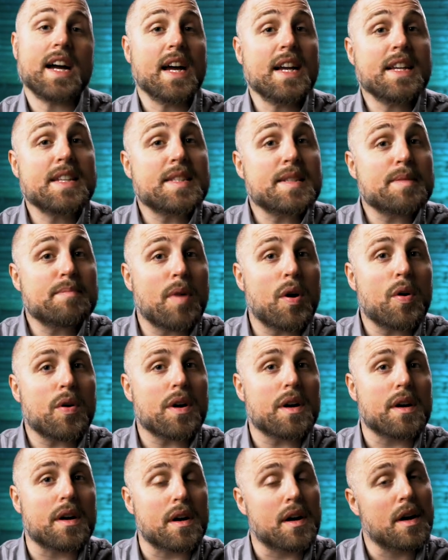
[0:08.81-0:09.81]
a
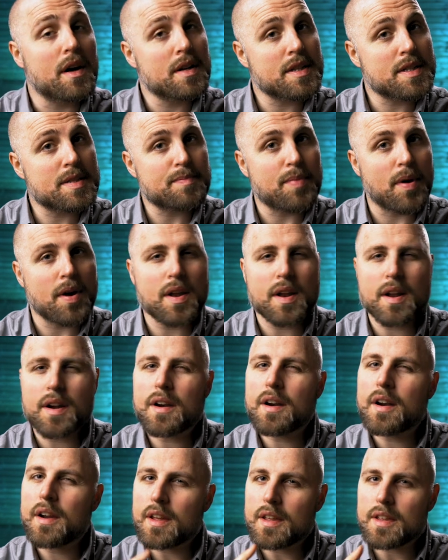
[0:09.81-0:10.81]
smoker.
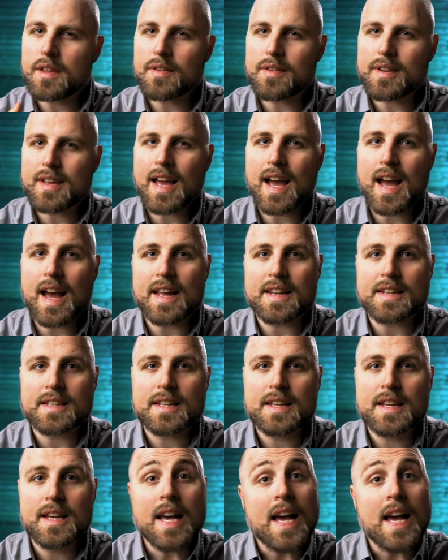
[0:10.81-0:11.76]
Spoiler, you can't.